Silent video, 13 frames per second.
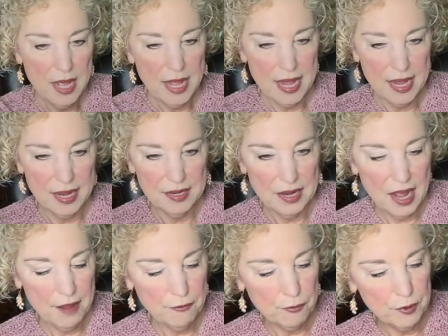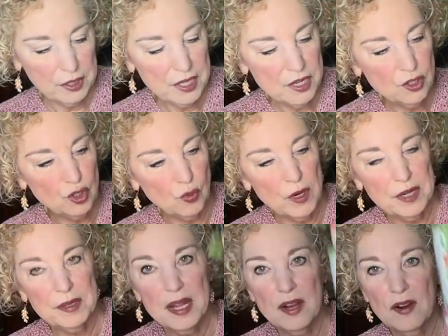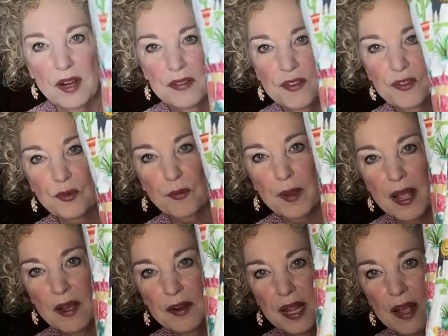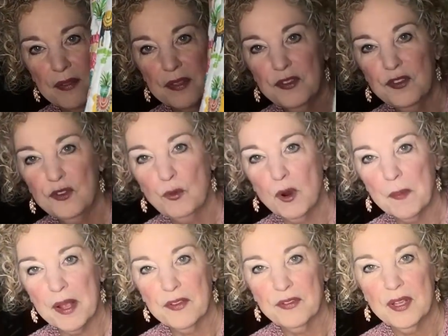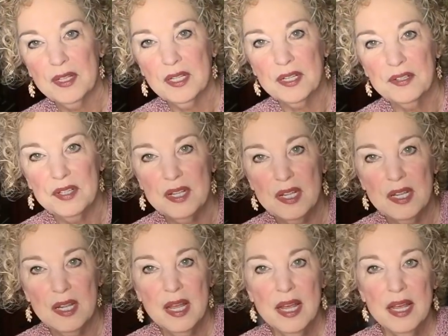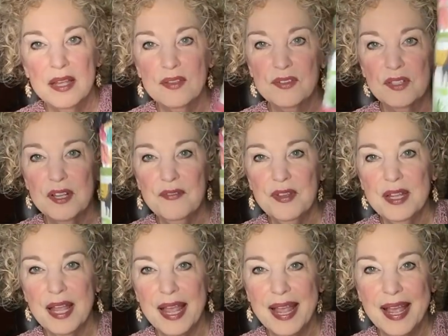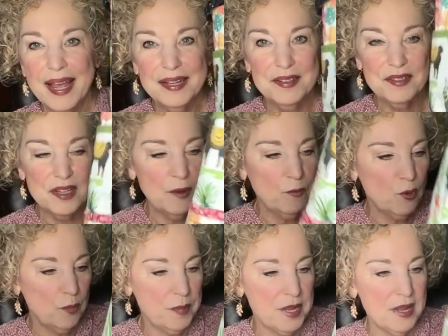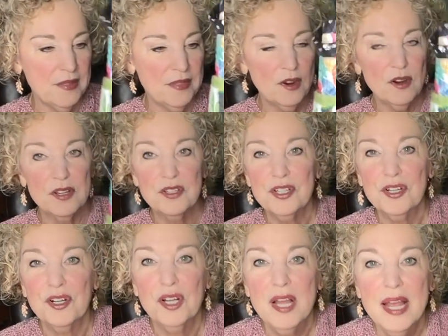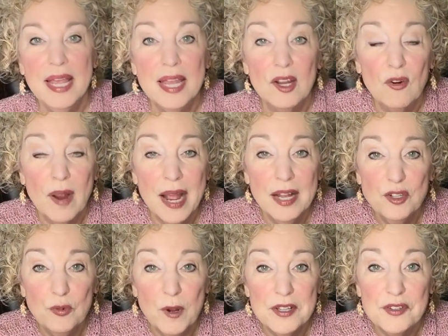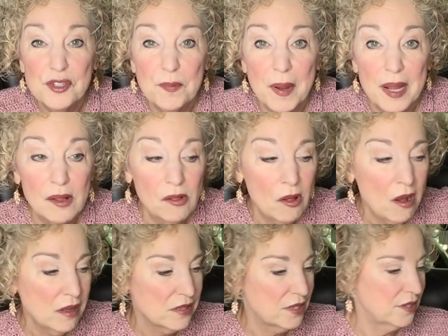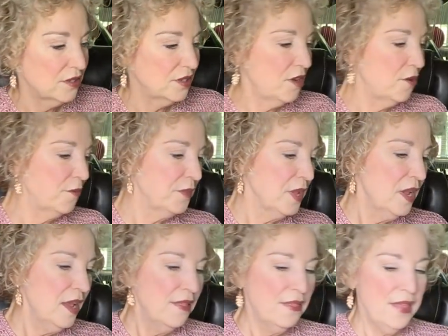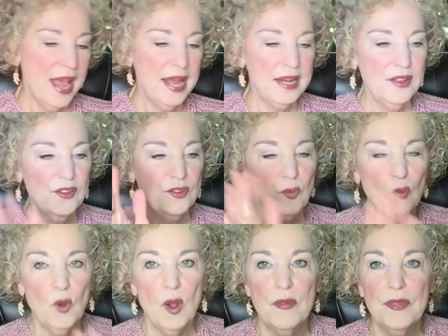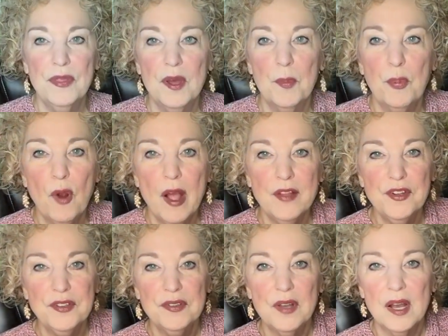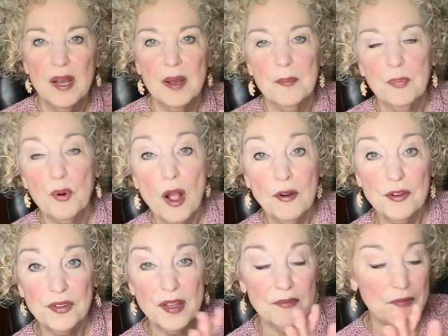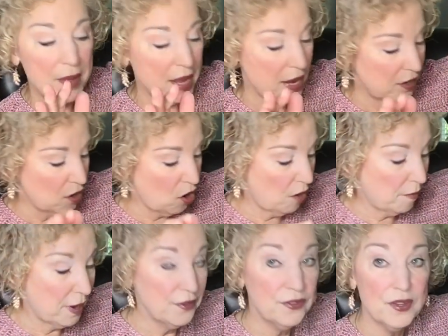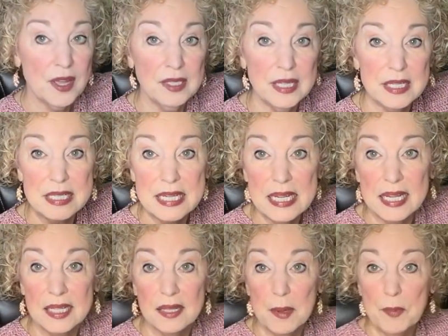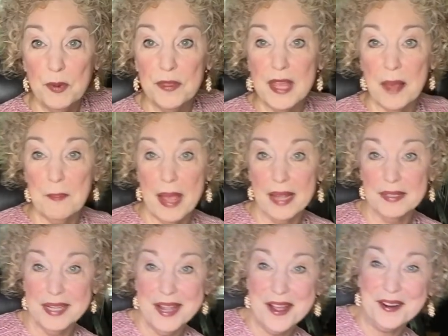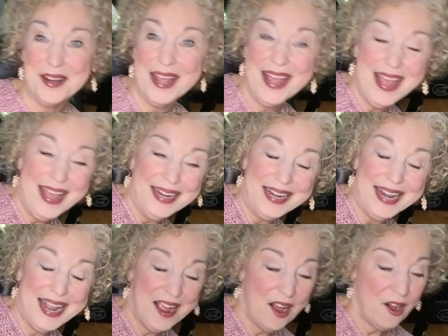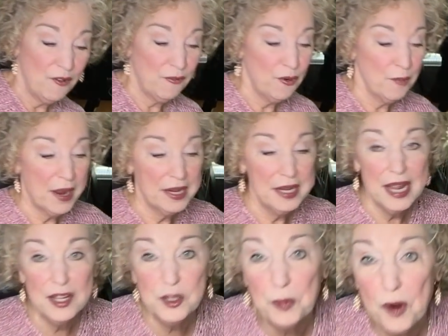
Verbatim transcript: and I've really enjoyed carrying this around. Now, this is where my Sunlit Tee is living, and it will be in there until it graduates to my closet. So that is the progress I've made on my Sunlit Tee. Let me put that back down. Now, for my next